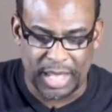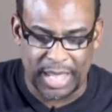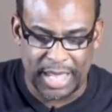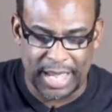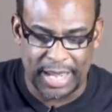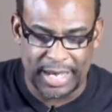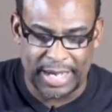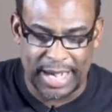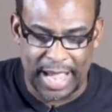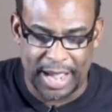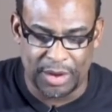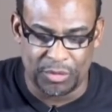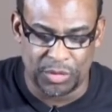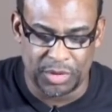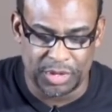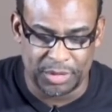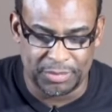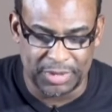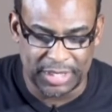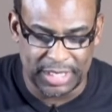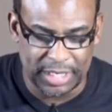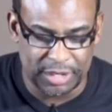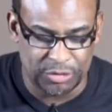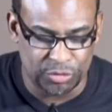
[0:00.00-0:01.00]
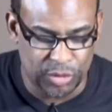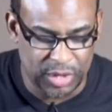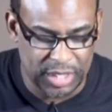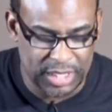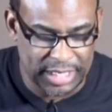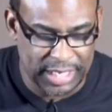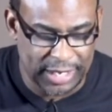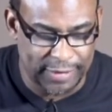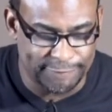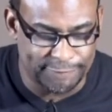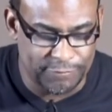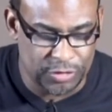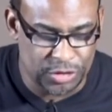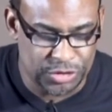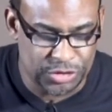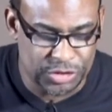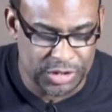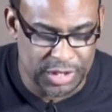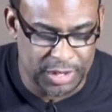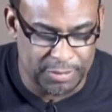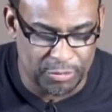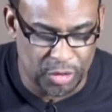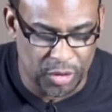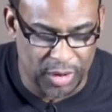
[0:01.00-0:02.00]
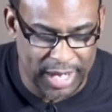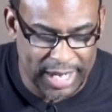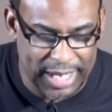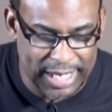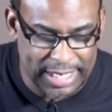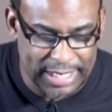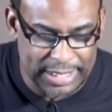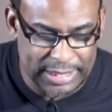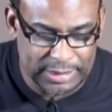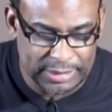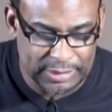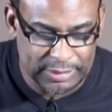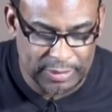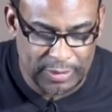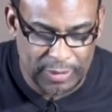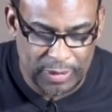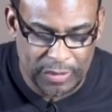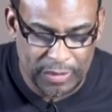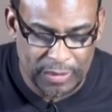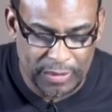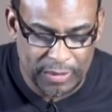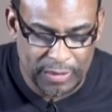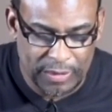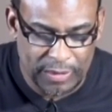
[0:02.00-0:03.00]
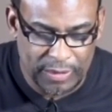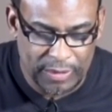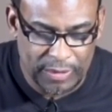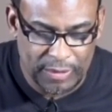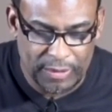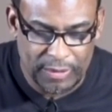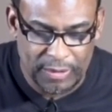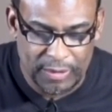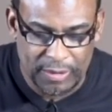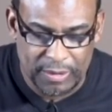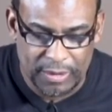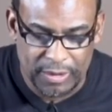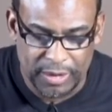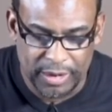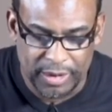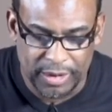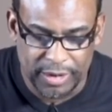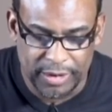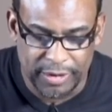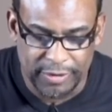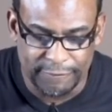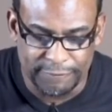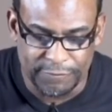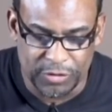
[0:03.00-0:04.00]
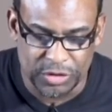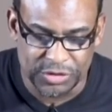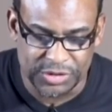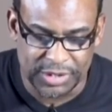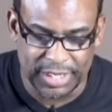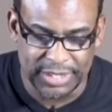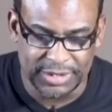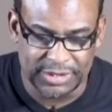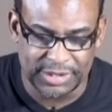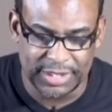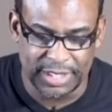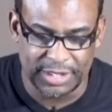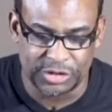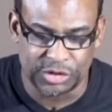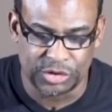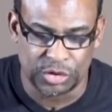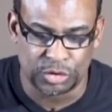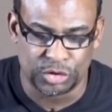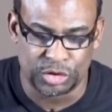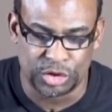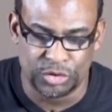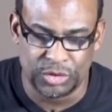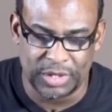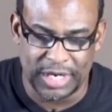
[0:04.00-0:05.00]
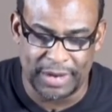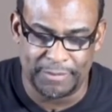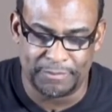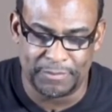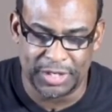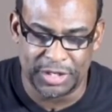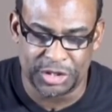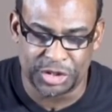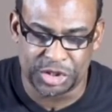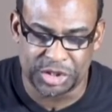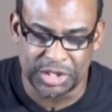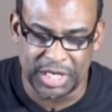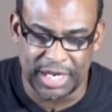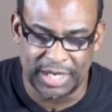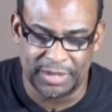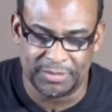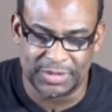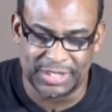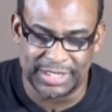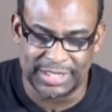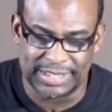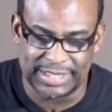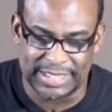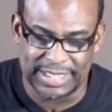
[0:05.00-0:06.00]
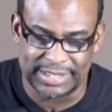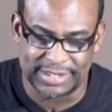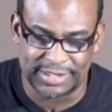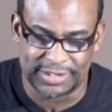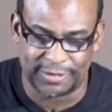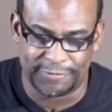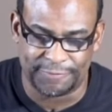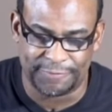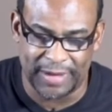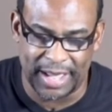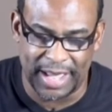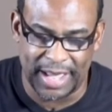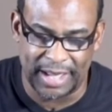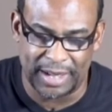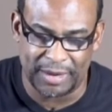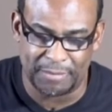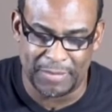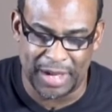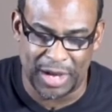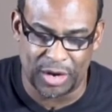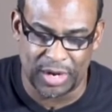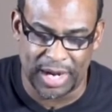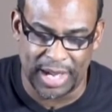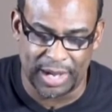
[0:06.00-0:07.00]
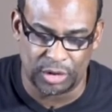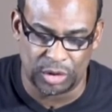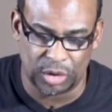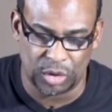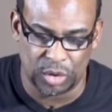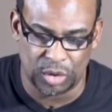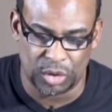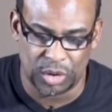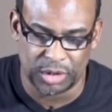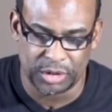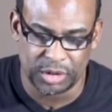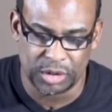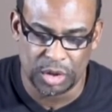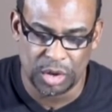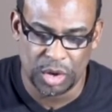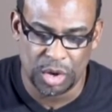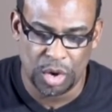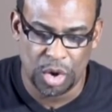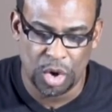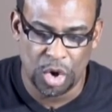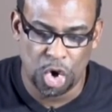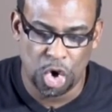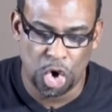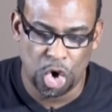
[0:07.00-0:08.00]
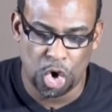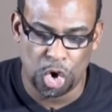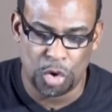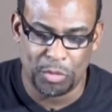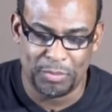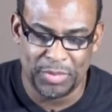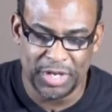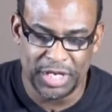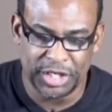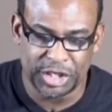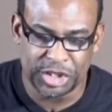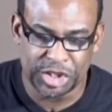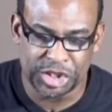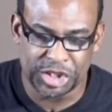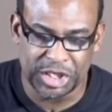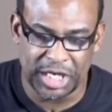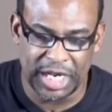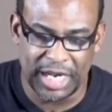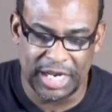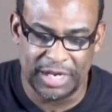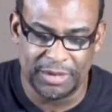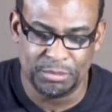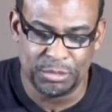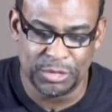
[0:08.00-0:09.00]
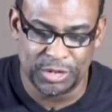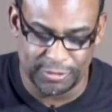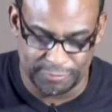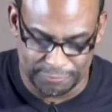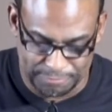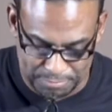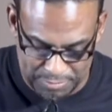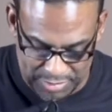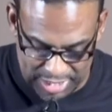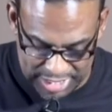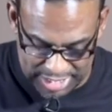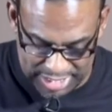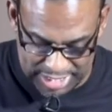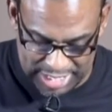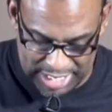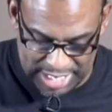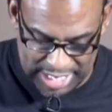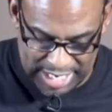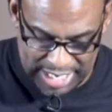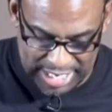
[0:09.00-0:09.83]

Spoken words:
And I want to begin reading at verse number 8. Verse 8 says, so do not be ashamed to testify about our Lord, or be ashamed of me,